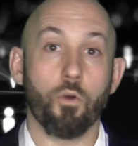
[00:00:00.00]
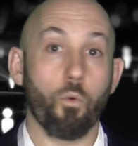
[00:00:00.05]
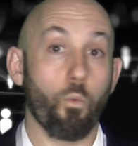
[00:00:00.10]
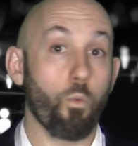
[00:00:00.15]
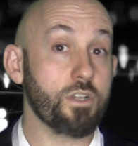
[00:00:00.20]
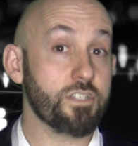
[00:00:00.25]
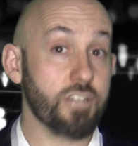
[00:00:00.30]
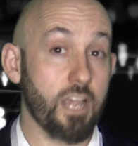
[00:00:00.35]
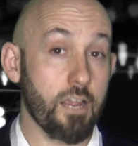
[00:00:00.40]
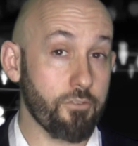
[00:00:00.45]

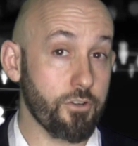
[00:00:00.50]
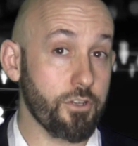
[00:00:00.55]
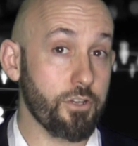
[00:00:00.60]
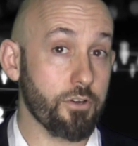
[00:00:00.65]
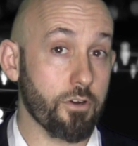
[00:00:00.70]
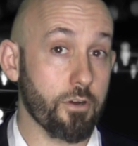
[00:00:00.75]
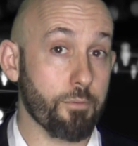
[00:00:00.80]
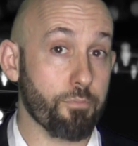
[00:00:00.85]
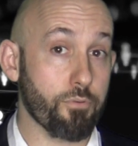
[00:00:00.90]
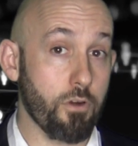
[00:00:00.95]
Whichever
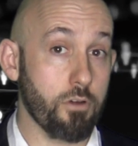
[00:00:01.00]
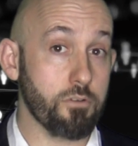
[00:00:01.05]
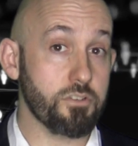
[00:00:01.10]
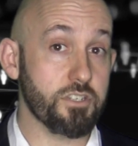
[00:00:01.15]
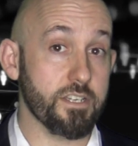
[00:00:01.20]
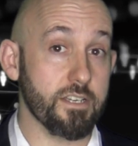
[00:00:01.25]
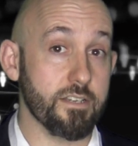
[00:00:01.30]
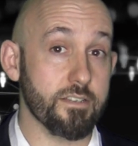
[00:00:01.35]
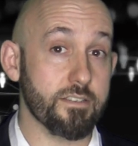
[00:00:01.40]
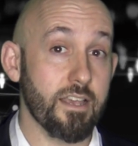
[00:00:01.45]
your approach
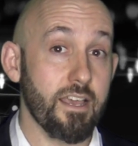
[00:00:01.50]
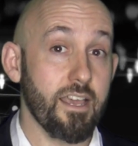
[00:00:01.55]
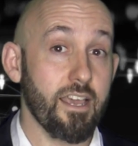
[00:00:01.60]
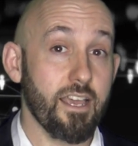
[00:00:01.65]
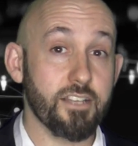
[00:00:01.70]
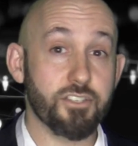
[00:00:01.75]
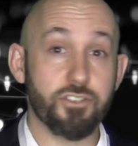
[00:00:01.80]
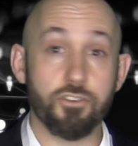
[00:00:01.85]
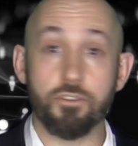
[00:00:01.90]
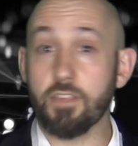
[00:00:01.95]
is,
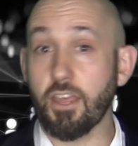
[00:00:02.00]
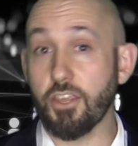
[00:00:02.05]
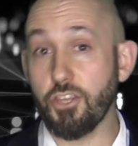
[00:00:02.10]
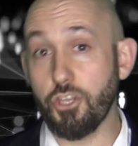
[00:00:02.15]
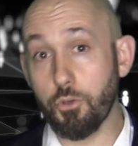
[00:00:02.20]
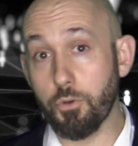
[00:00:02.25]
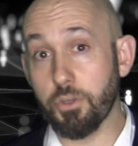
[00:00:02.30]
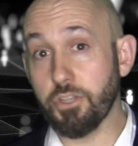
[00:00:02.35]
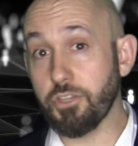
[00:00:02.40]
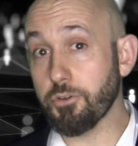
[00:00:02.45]
ensure that
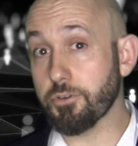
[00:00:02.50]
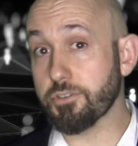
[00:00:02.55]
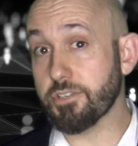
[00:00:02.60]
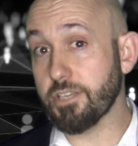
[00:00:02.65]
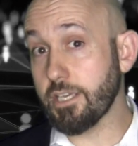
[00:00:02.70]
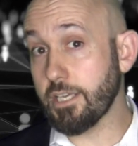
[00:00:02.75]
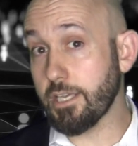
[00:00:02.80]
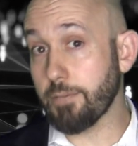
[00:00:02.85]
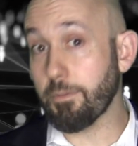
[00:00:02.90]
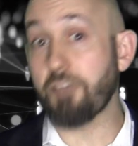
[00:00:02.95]
you and your
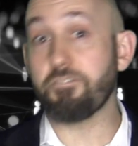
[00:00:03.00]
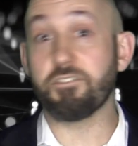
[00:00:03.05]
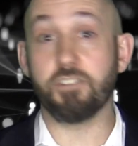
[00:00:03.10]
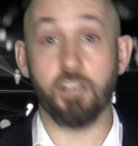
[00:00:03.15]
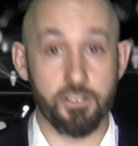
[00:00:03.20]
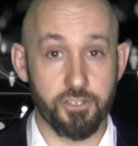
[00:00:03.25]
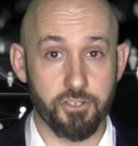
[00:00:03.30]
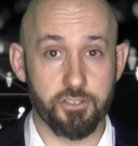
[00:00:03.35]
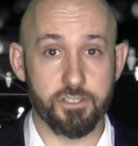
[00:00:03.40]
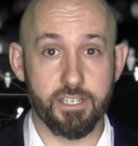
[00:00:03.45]
team have
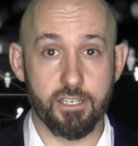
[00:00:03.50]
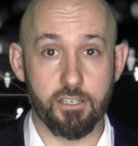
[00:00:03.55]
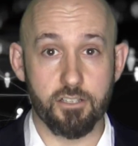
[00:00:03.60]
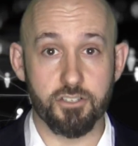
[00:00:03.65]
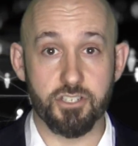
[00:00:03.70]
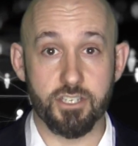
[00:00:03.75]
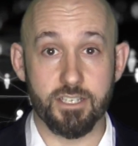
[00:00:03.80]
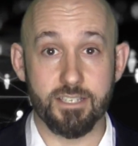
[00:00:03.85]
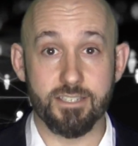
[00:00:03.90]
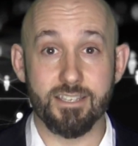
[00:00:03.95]
done your
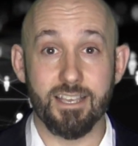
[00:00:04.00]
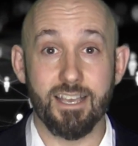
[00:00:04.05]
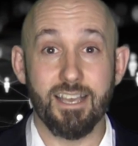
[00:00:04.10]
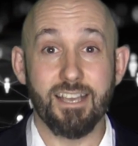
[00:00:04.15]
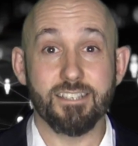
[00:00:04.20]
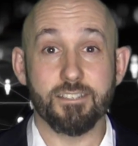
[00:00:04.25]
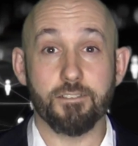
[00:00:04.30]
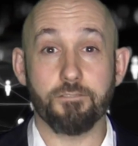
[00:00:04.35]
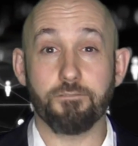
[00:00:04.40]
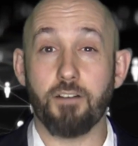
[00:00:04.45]
diligence
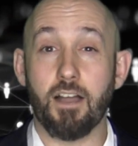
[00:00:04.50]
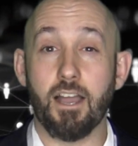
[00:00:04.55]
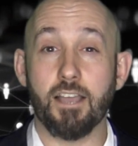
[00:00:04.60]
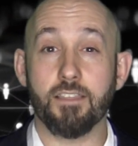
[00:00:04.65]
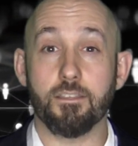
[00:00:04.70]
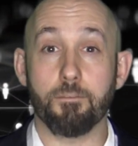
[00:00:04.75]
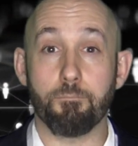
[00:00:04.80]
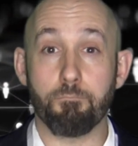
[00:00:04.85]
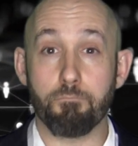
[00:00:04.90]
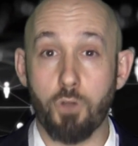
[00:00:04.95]
to find
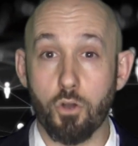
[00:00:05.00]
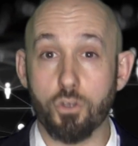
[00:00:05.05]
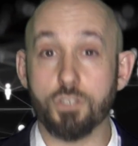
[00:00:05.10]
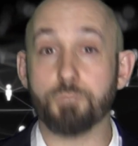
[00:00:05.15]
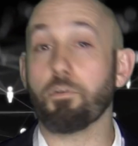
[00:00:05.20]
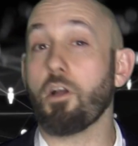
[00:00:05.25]
the most